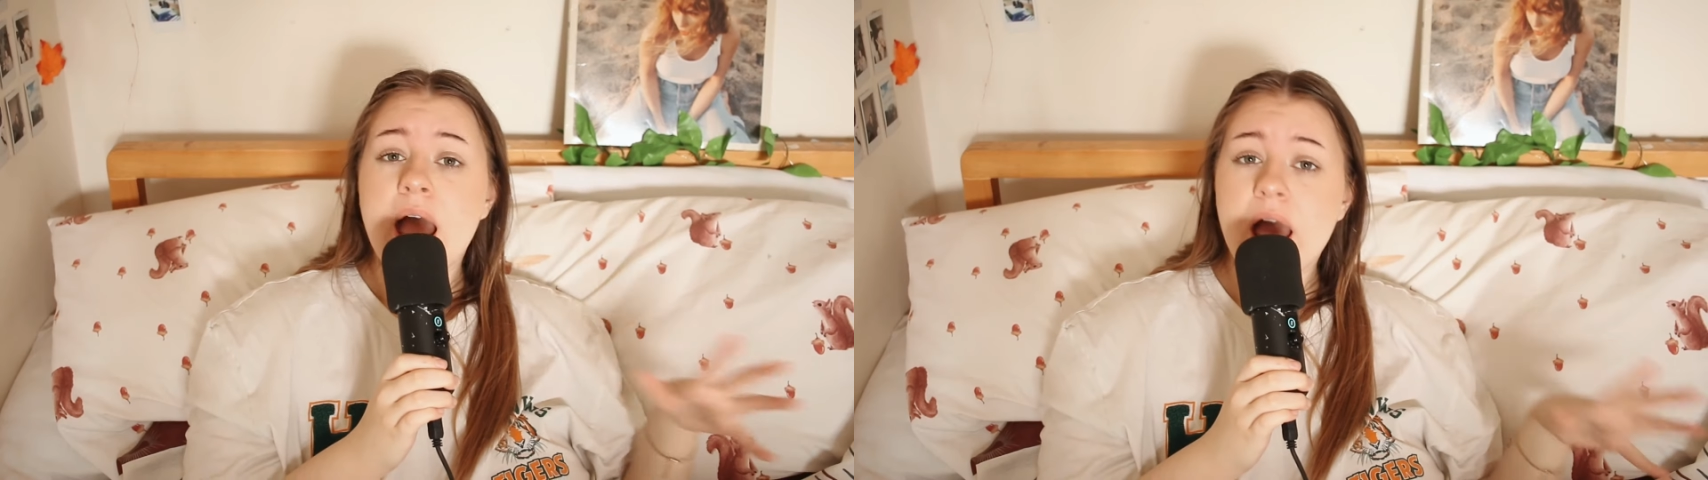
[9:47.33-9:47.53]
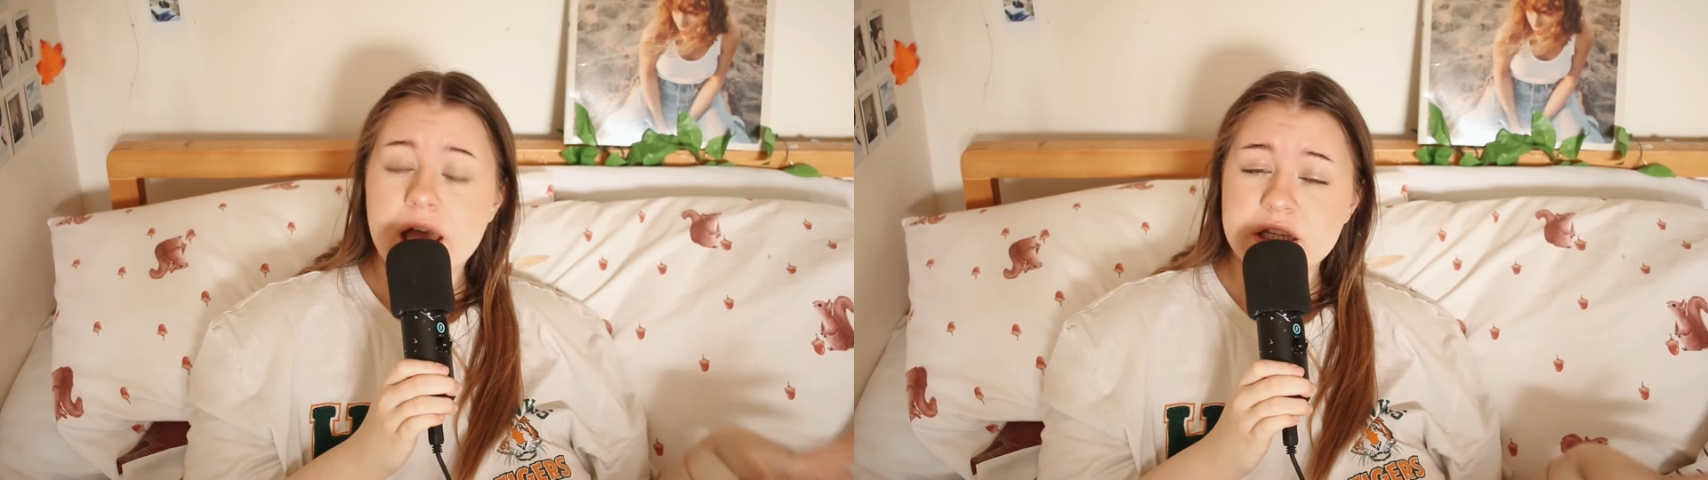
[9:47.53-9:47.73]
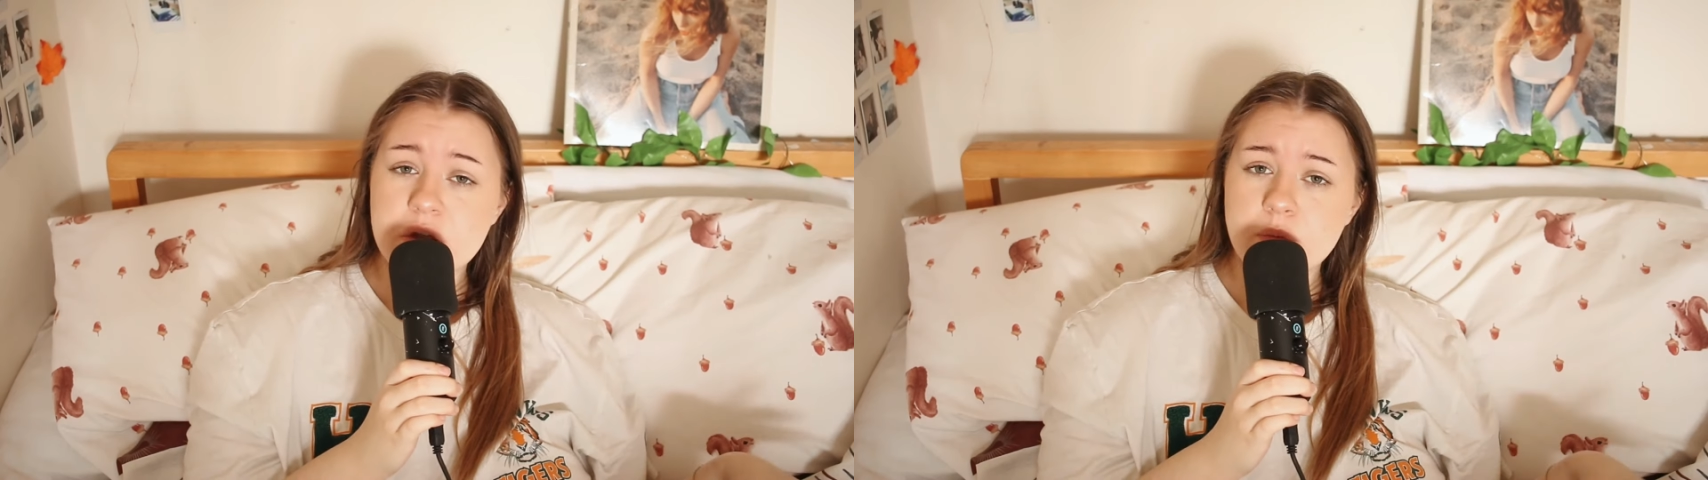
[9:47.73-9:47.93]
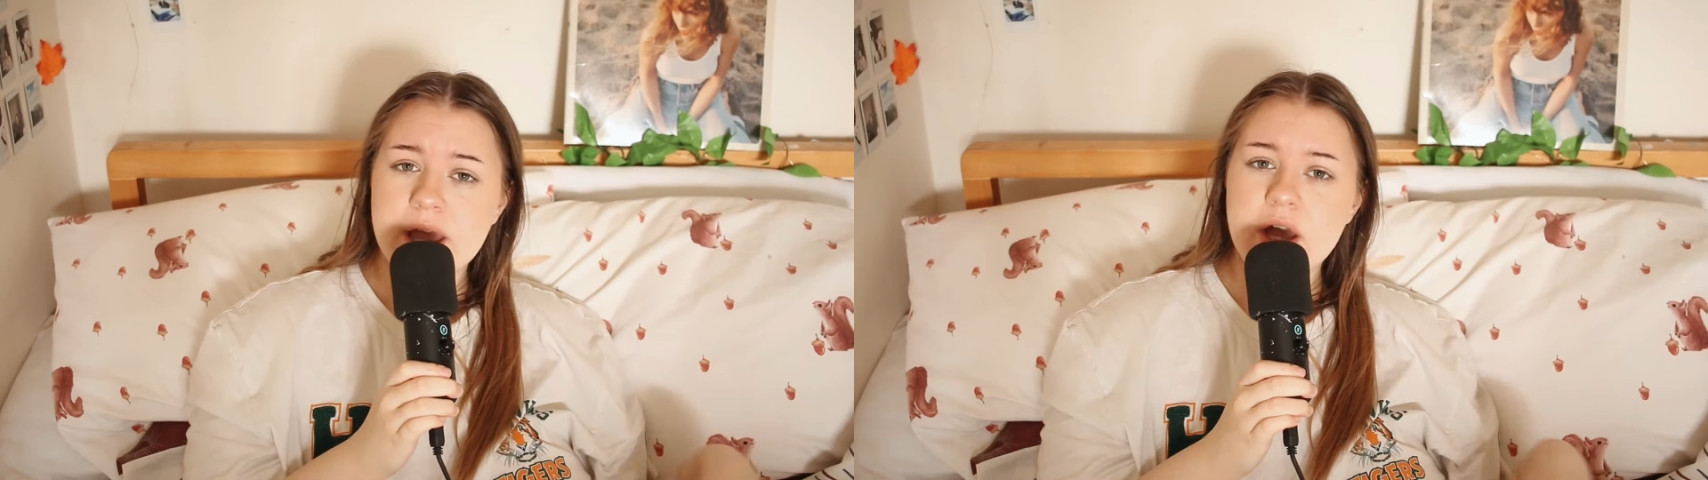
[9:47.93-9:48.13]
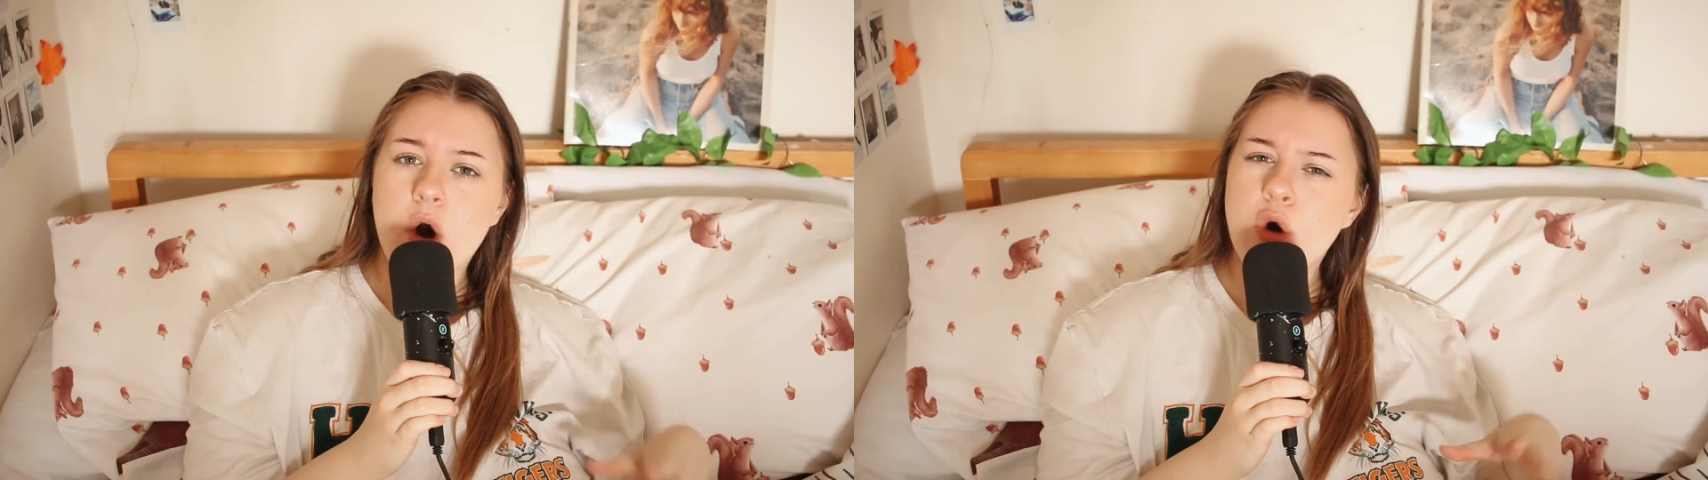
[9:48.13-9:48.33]

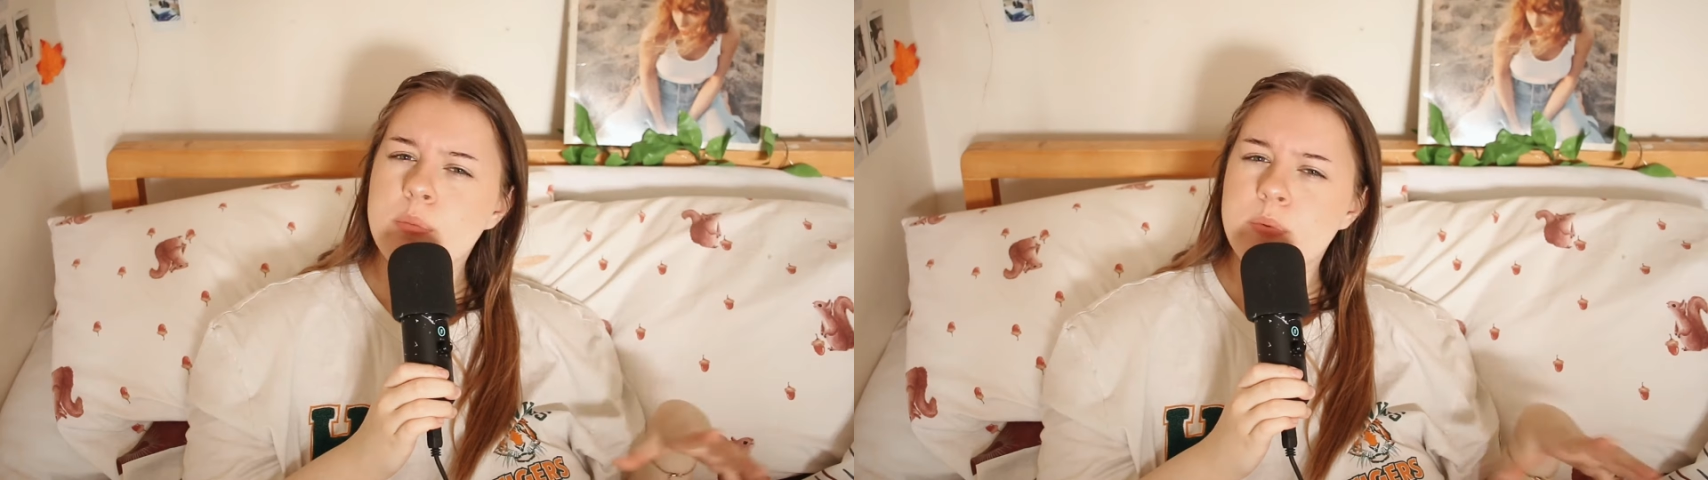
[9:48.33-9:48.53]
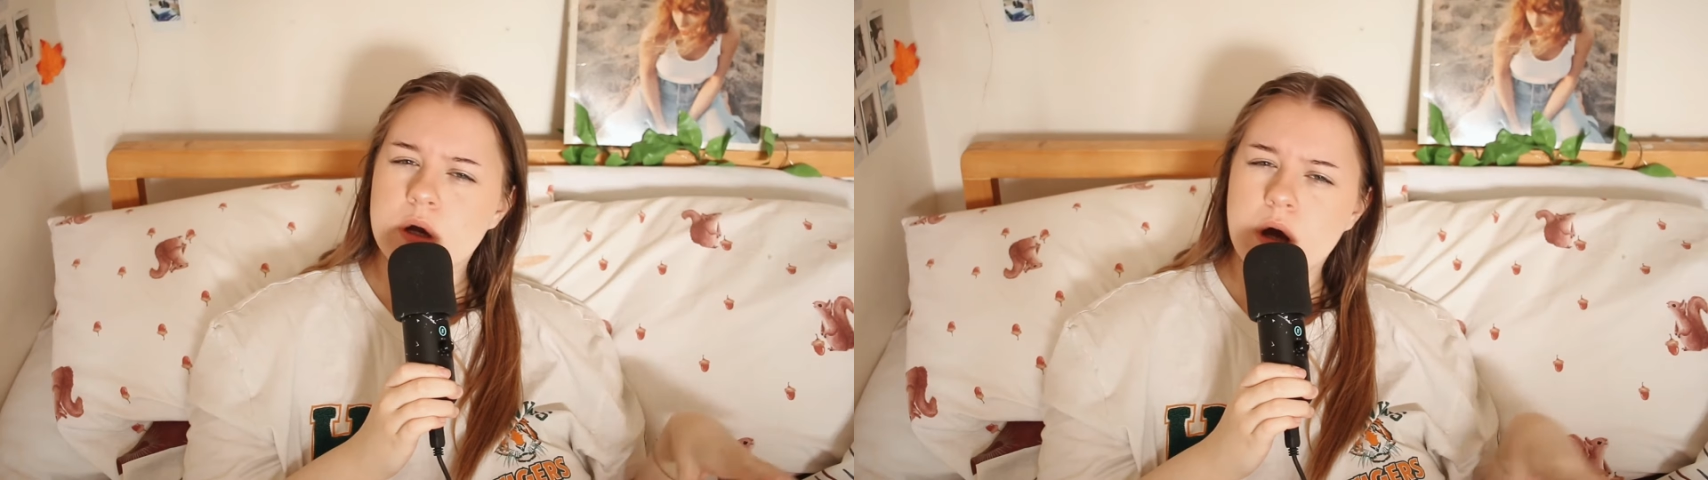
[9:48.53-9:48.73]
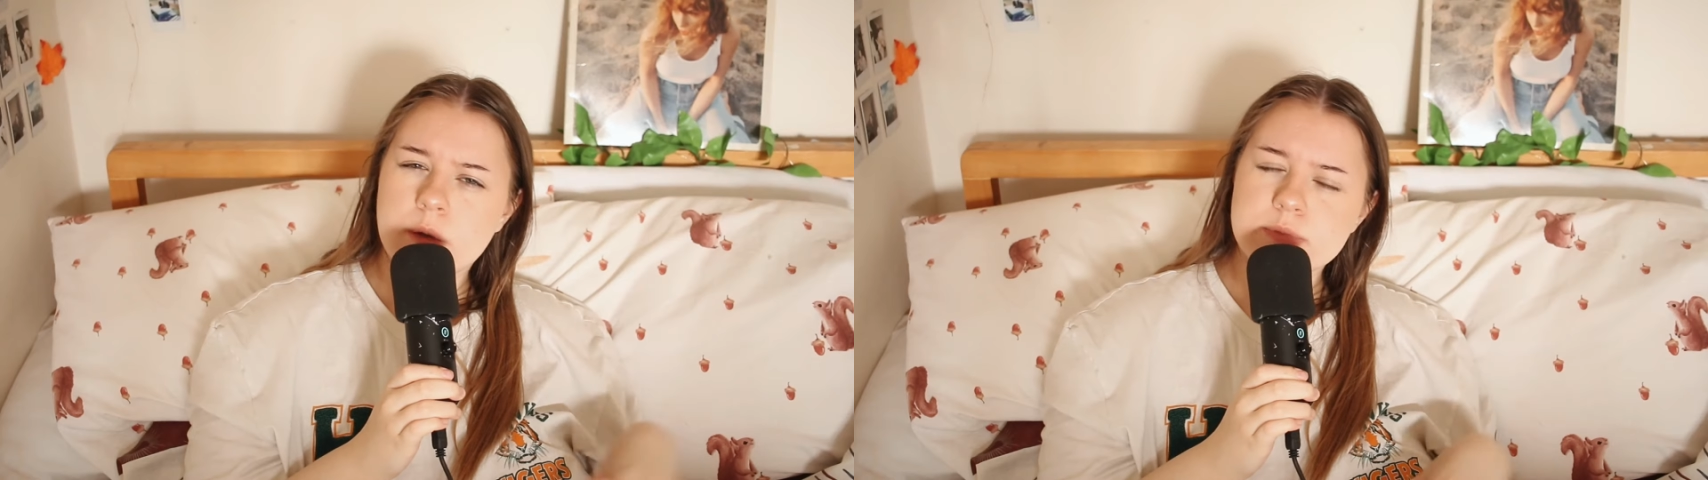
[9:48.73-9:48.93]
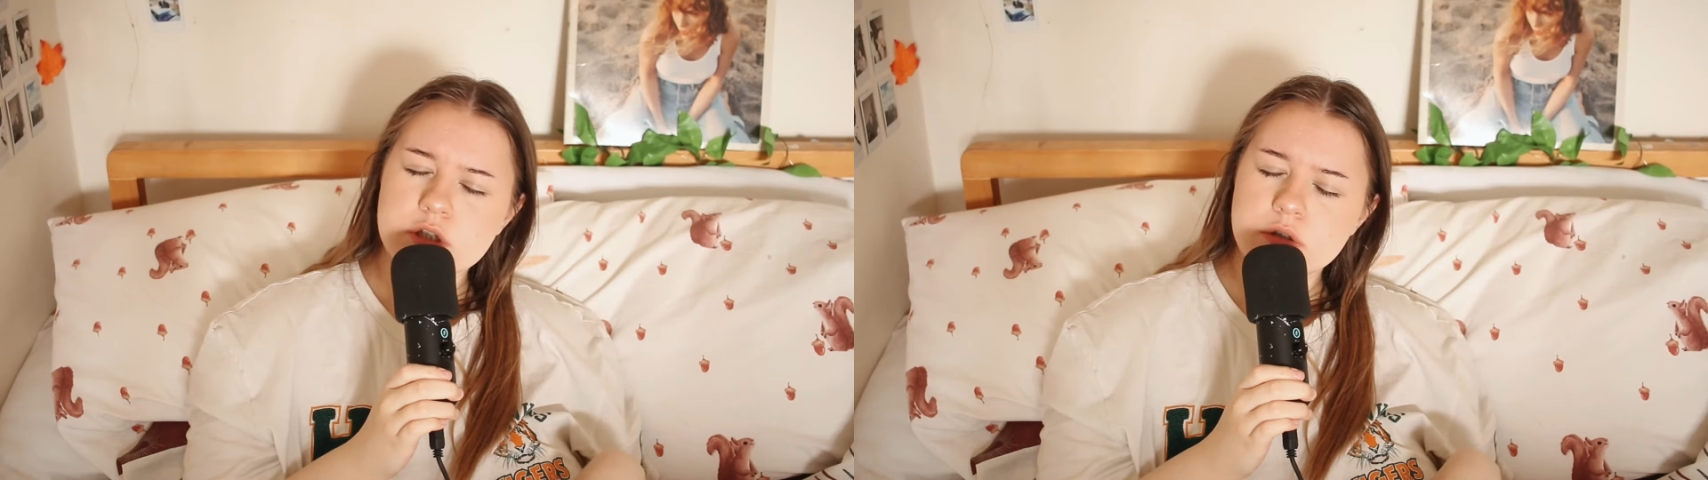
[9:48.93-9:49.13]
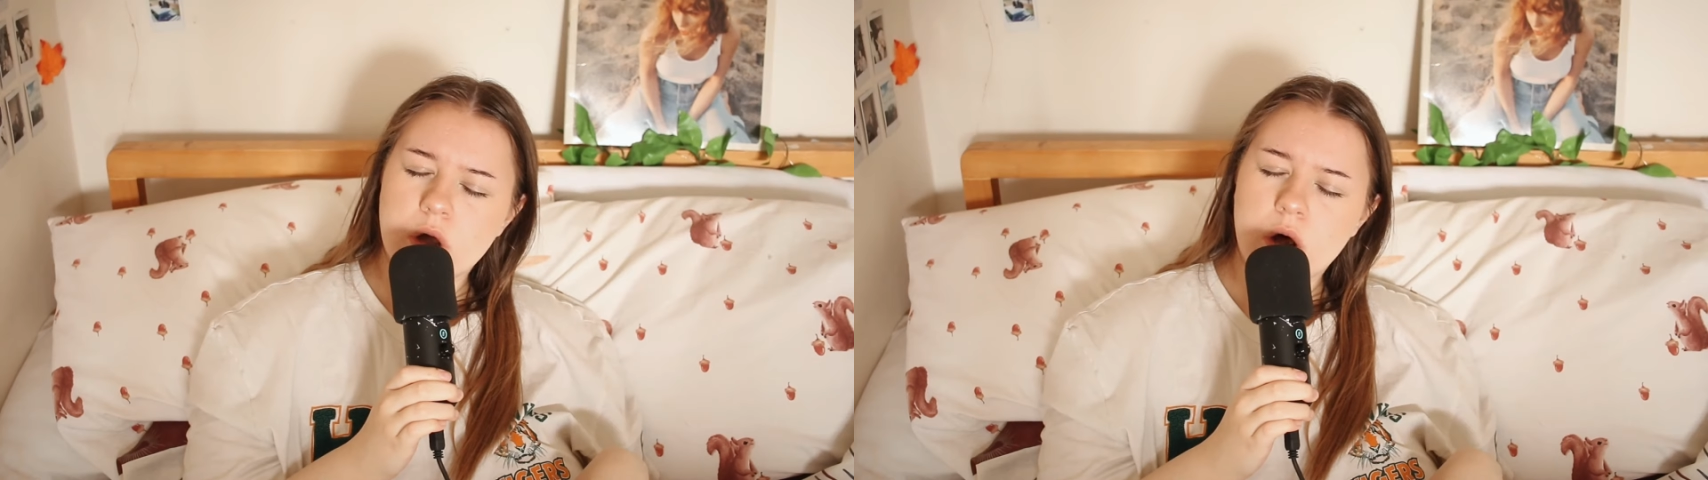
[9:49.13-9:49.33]
Anyway, Holbrook comes
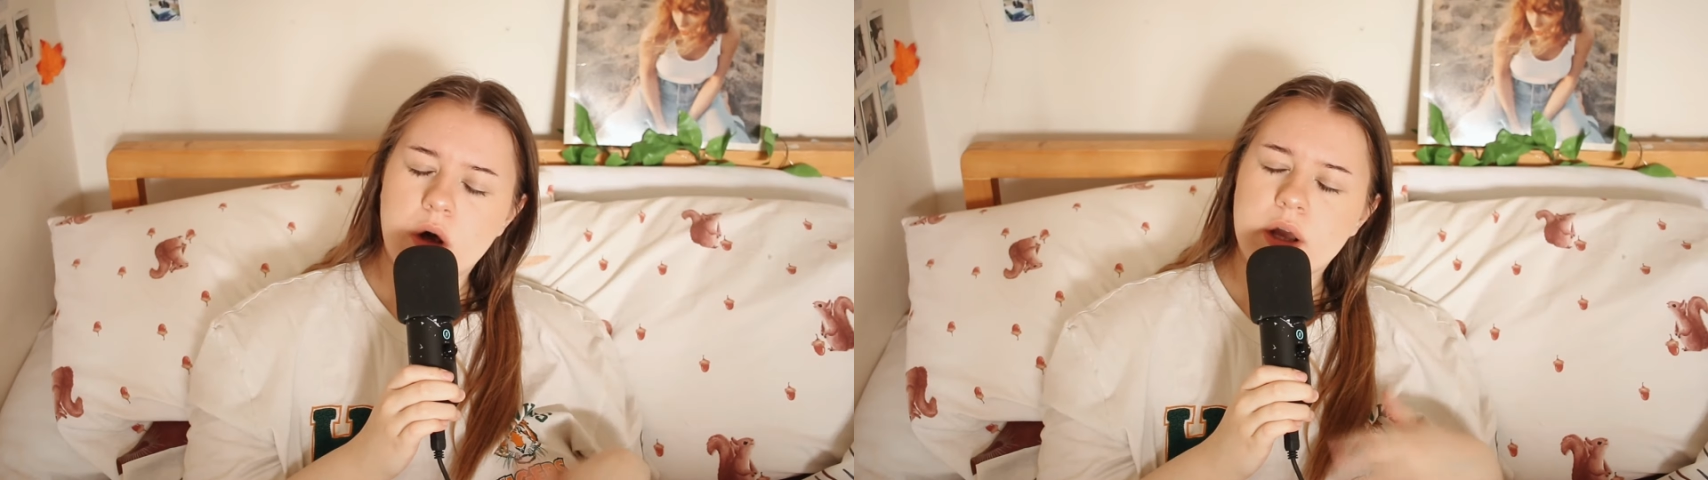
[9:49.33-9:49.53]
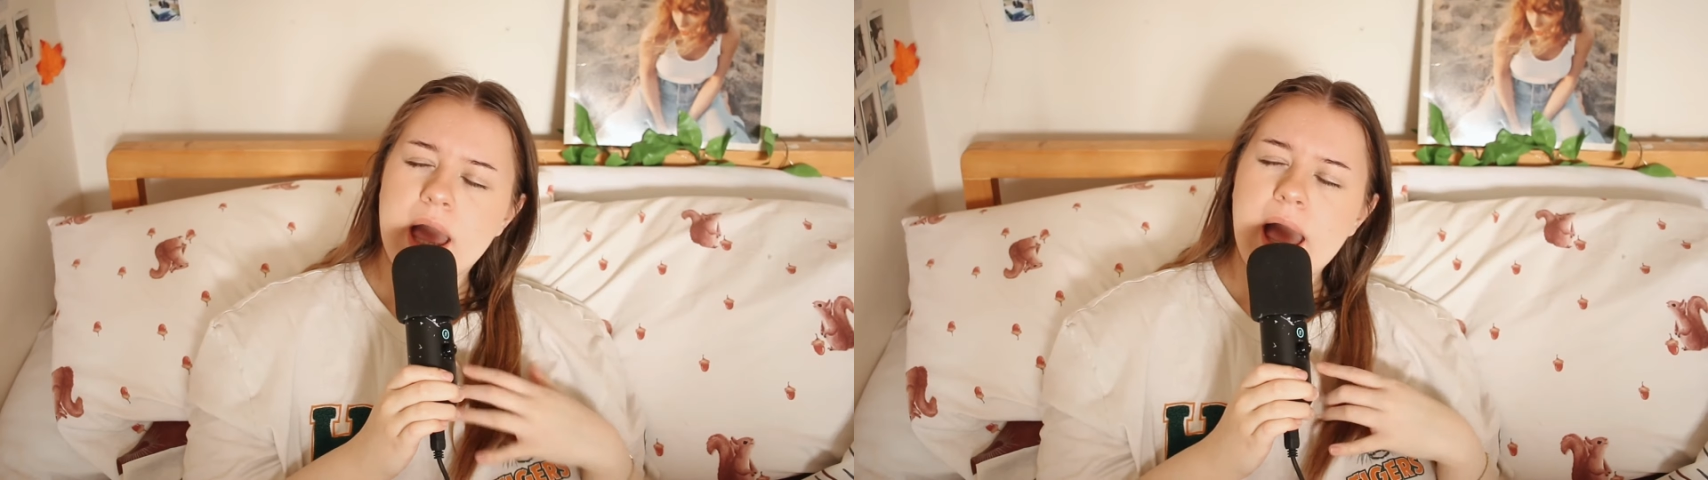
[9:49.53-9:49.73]
along